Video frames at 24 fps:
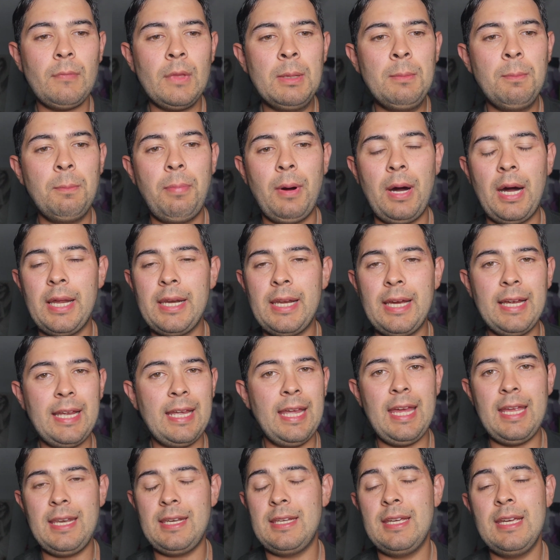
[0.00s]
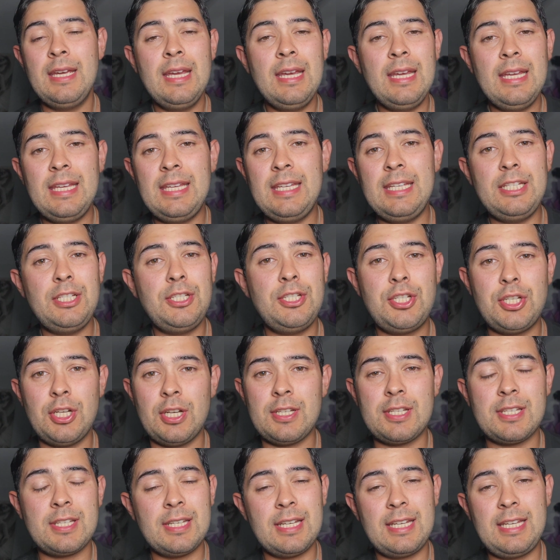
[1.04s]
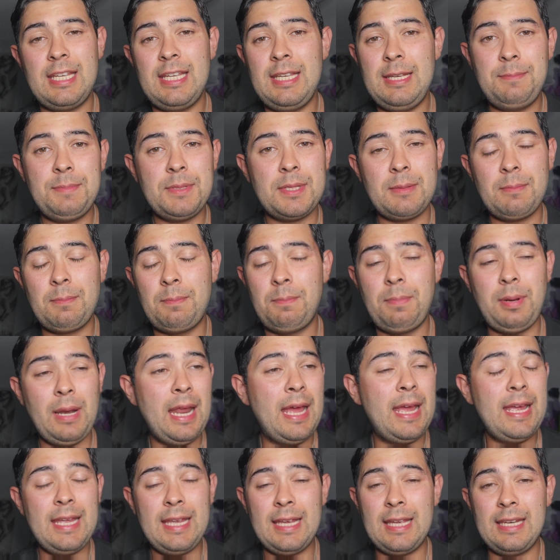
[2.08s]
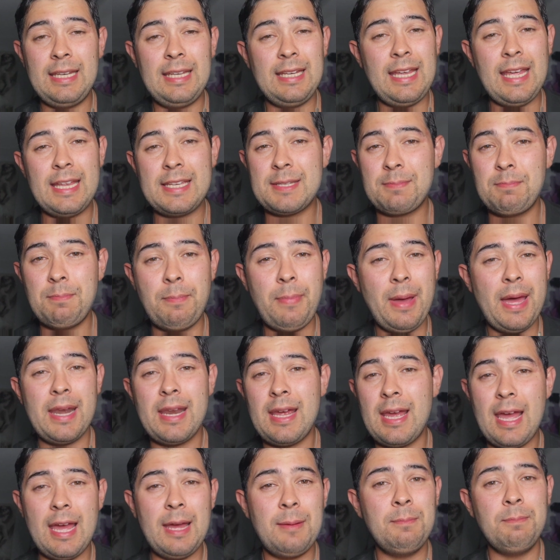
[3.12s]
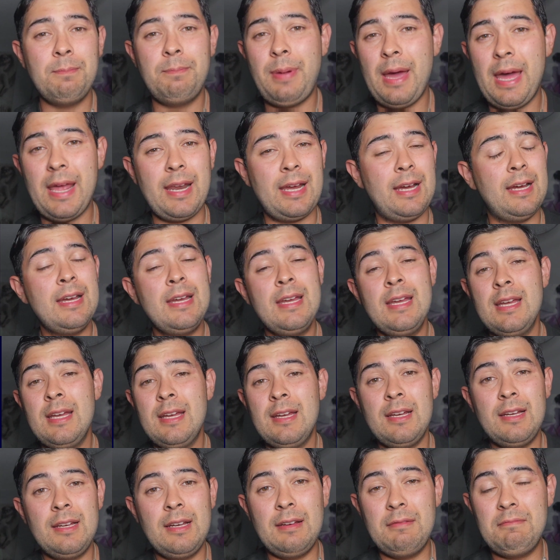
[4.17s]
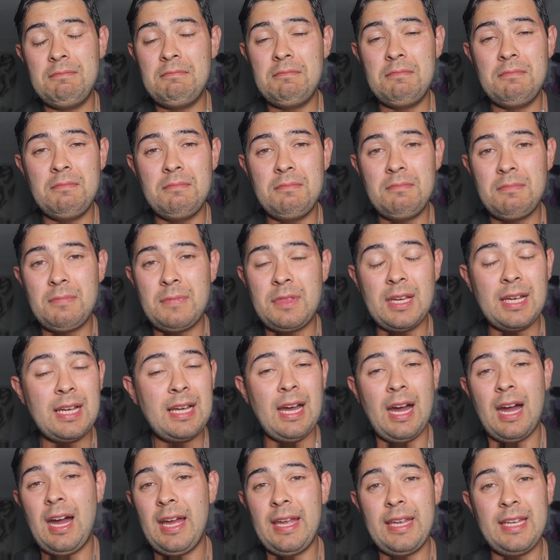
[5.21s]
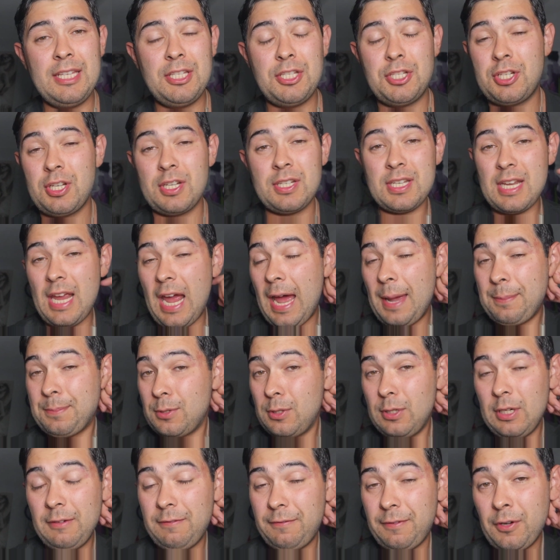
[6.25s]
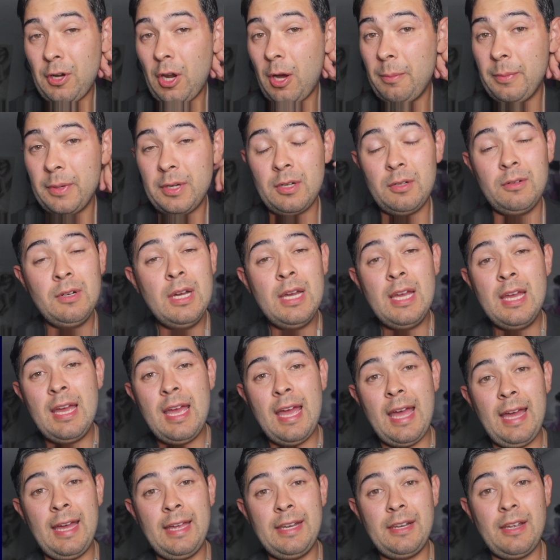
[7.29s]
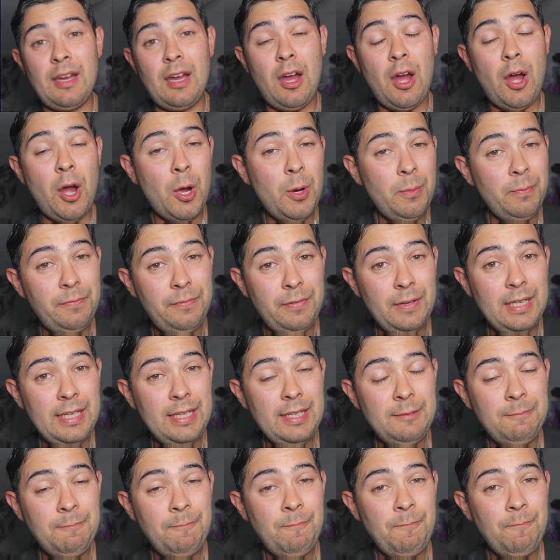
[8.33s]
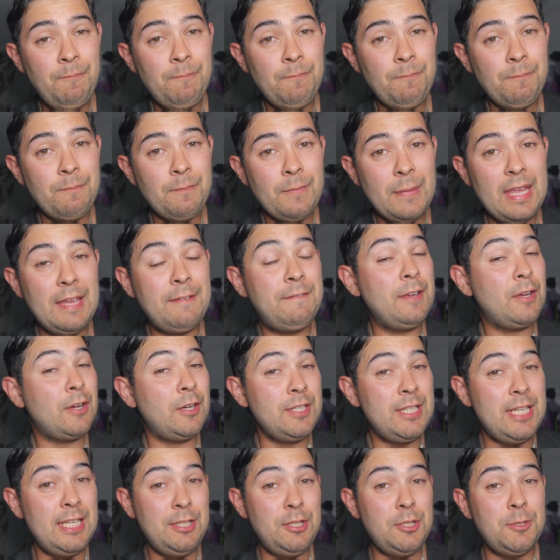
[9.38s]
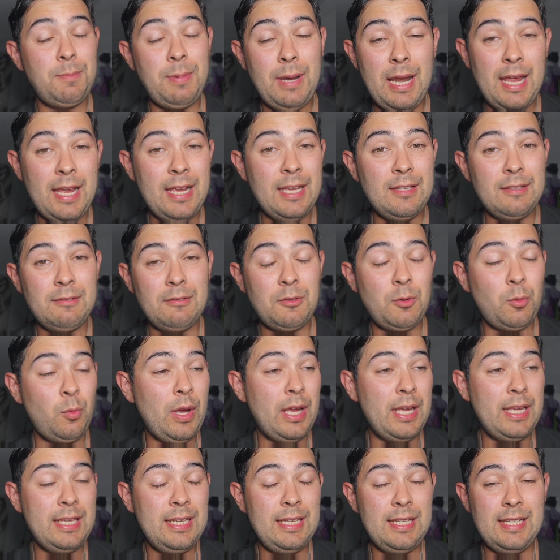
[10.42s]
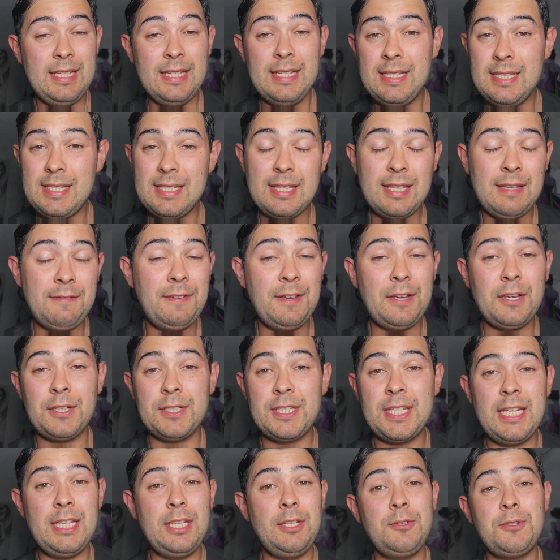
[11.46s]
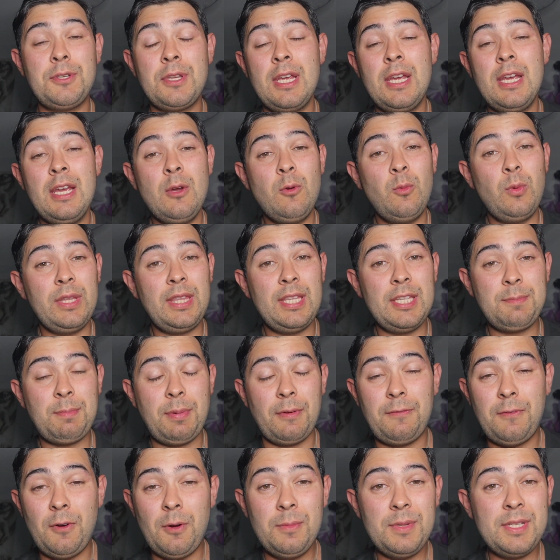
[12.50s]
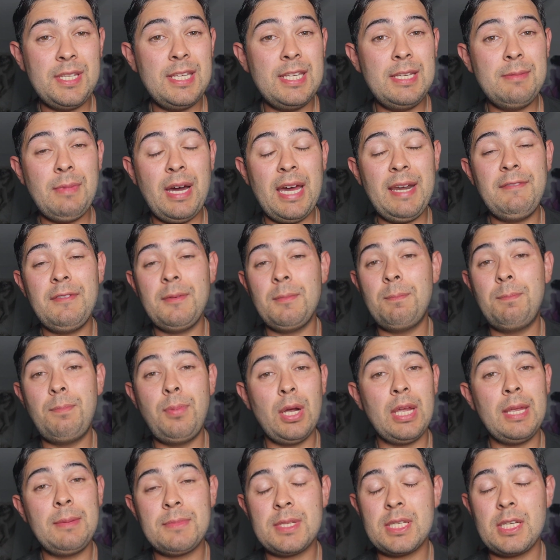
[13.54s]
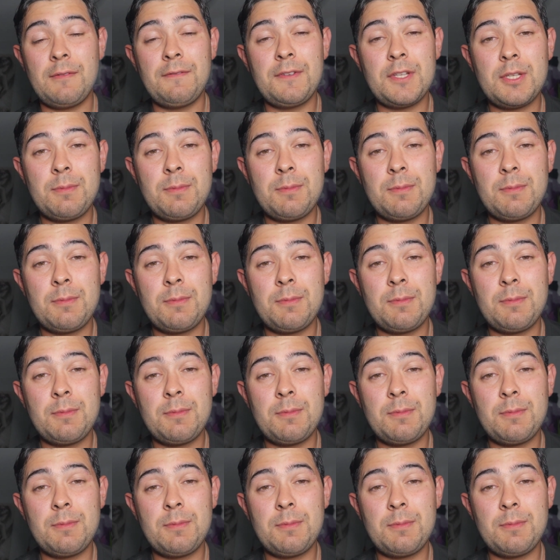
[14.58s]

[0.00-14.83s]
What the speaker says: But again, he just keeps playing and he gets better and better. The guy is just absolutely phenomenal. And hopefully, if he continues playing the way he is, if he continues with his performances, he might even book himself a